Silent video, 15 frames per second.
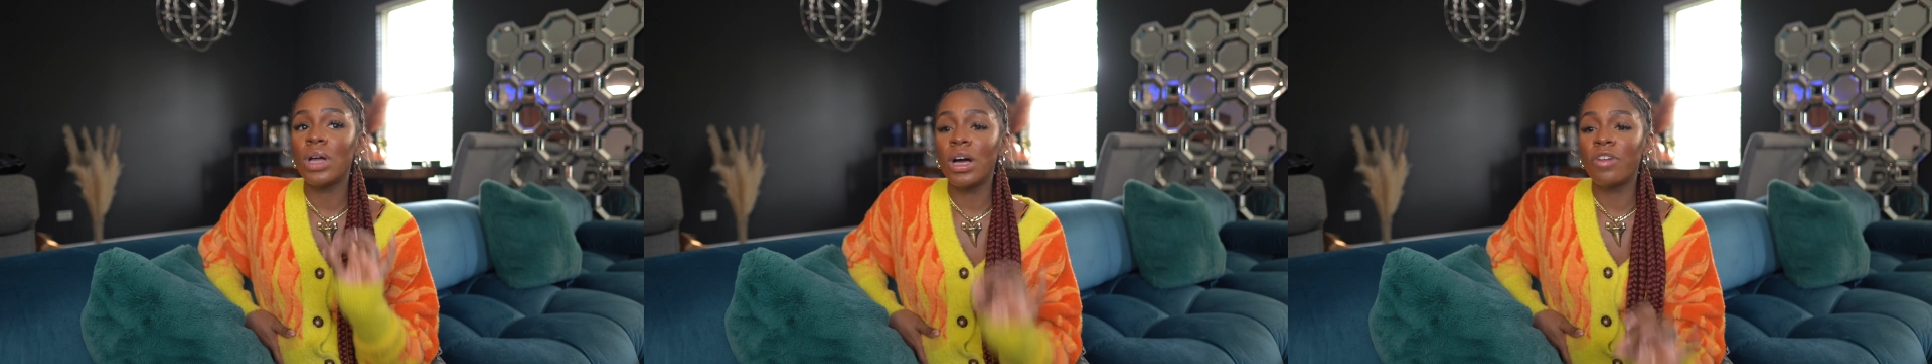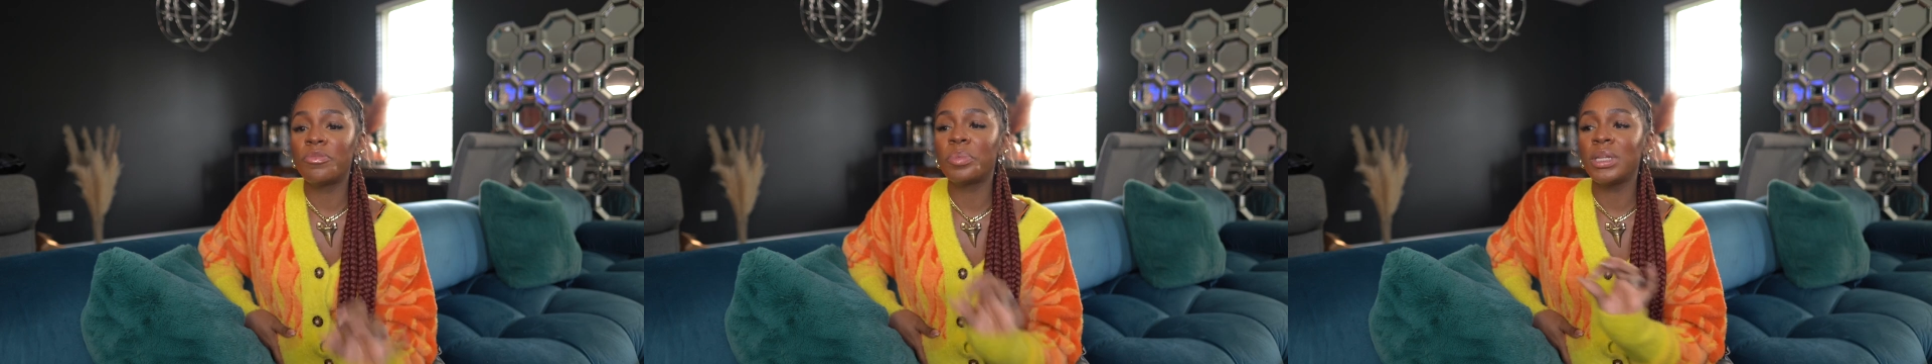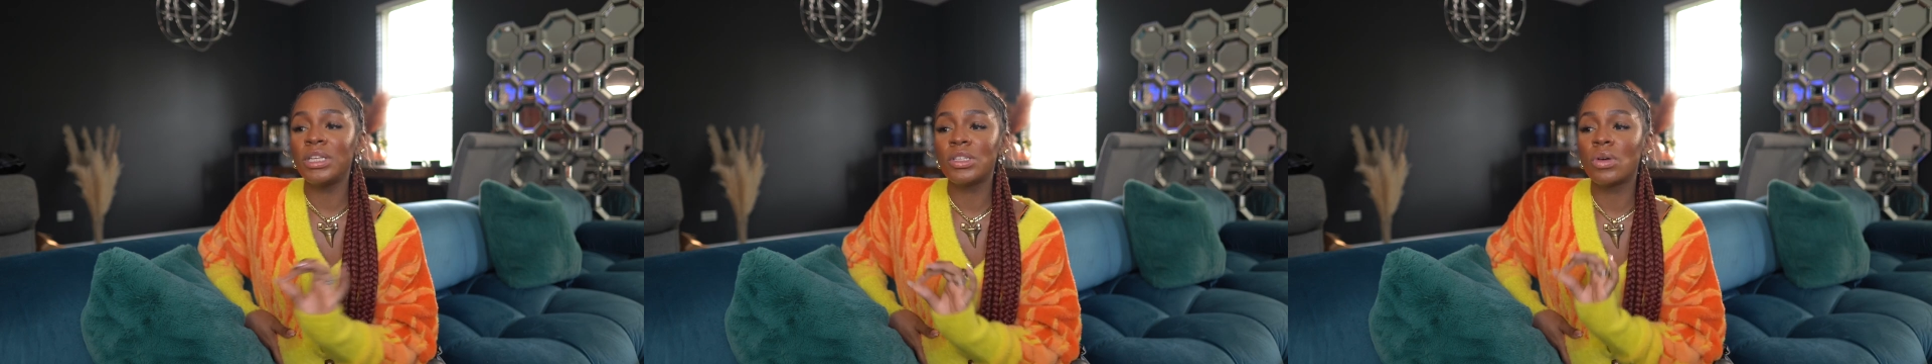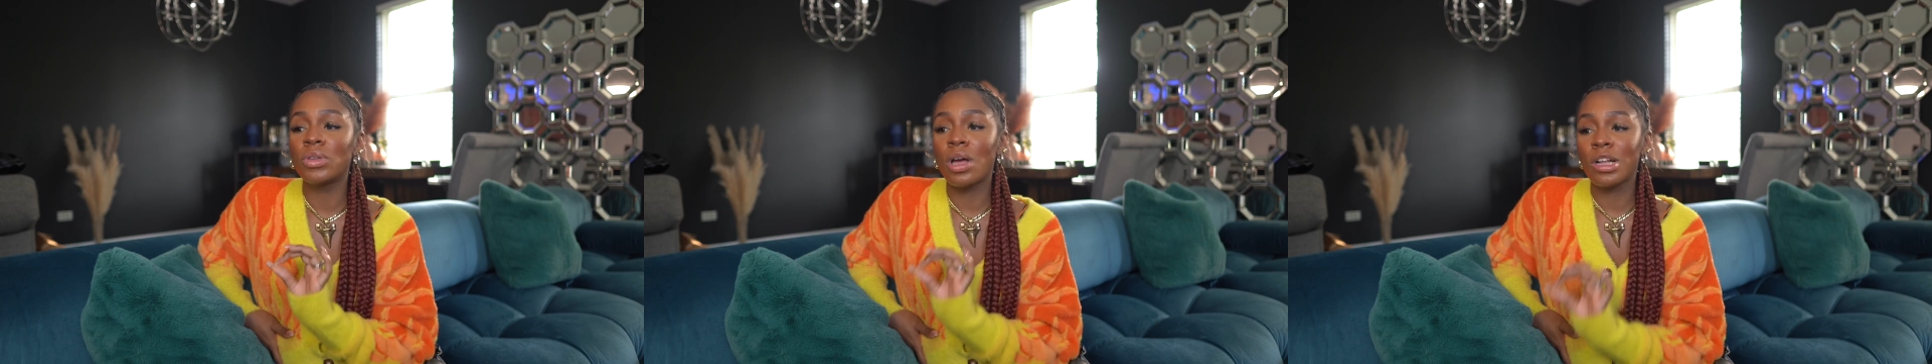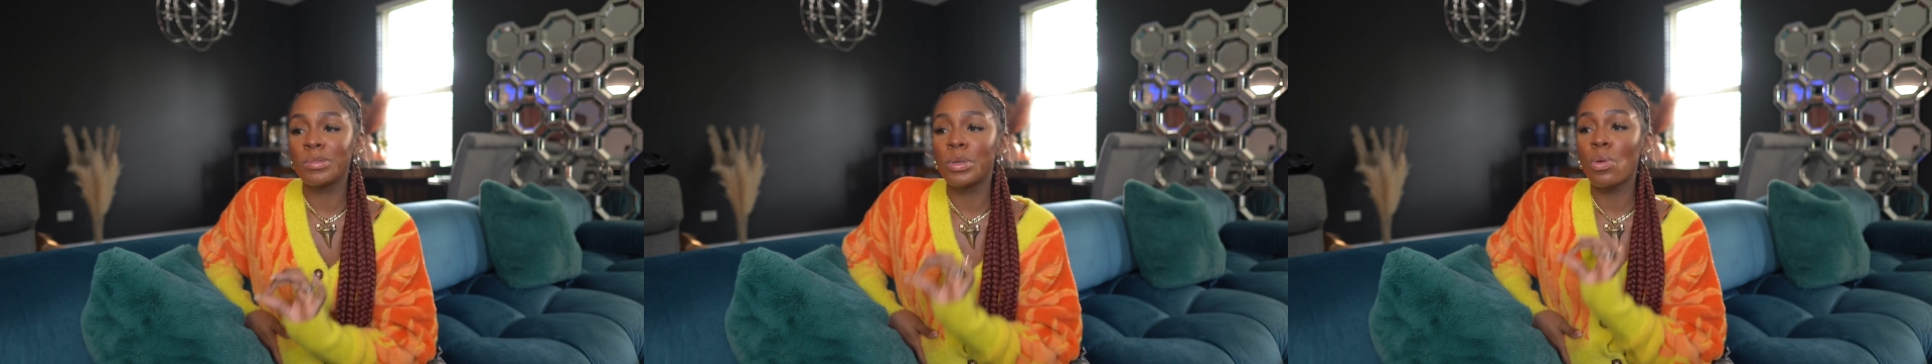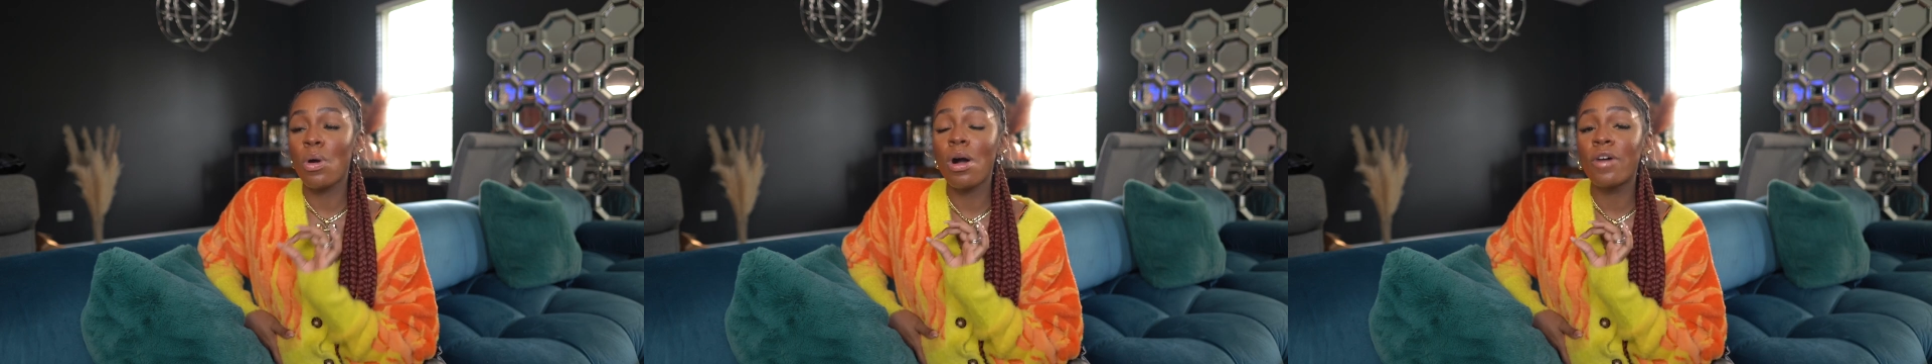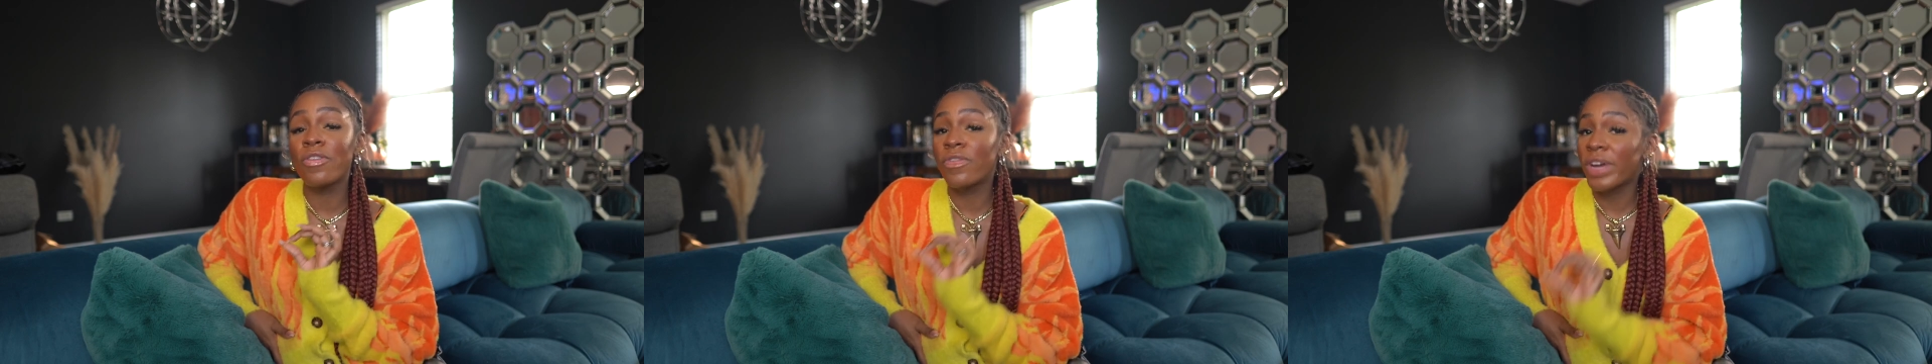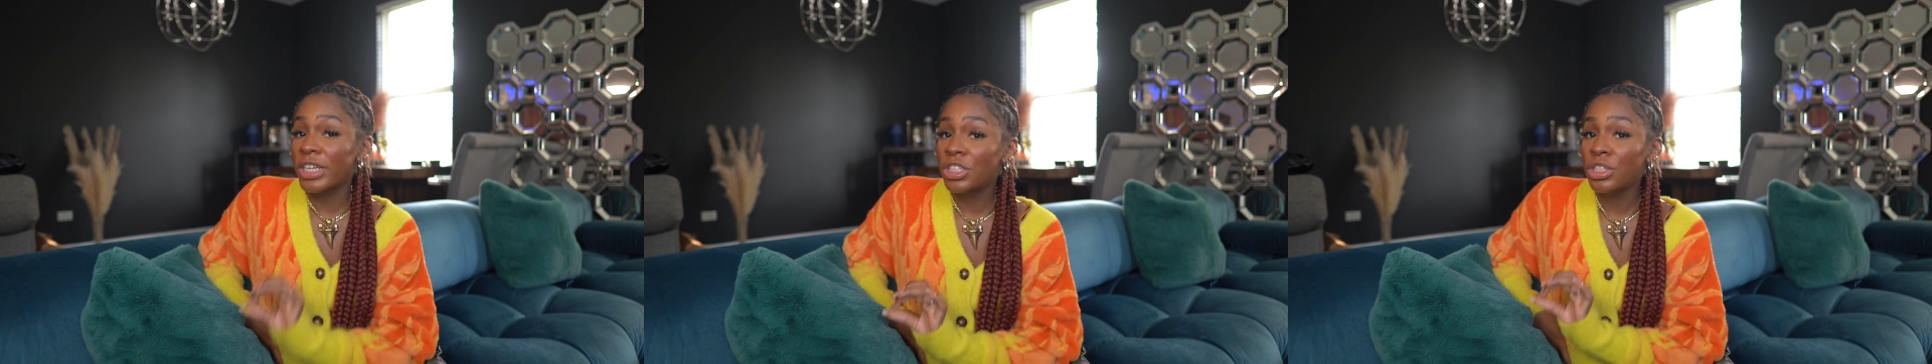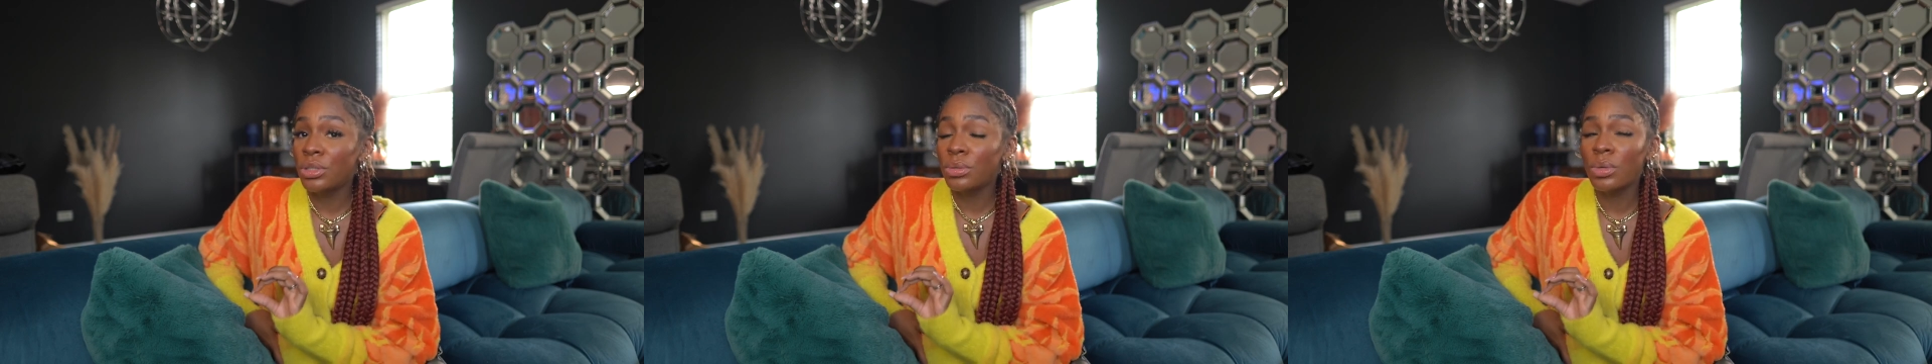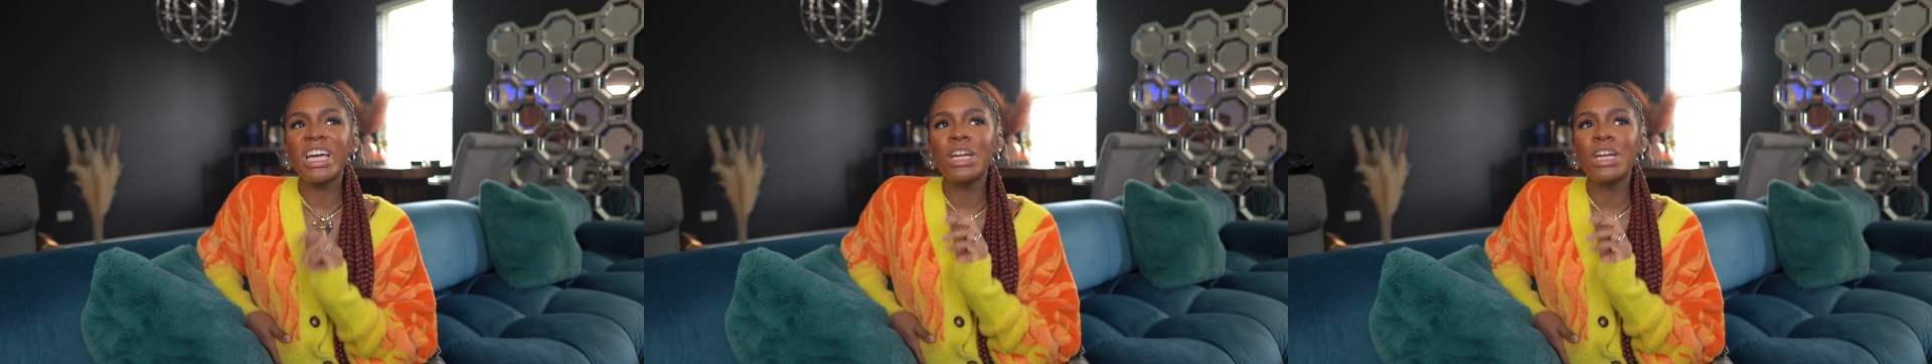of please don't talk to me or I'll fight you.